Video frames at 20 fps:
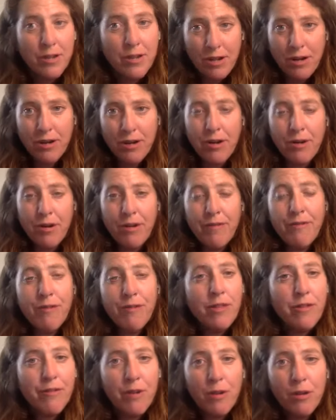you know,
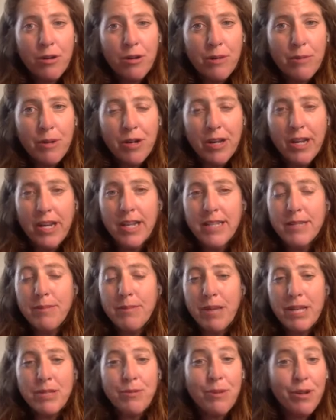the Frollo community is a
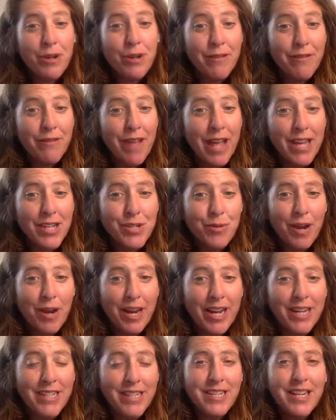place where you can vent,
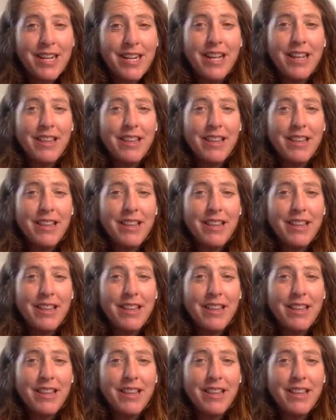right?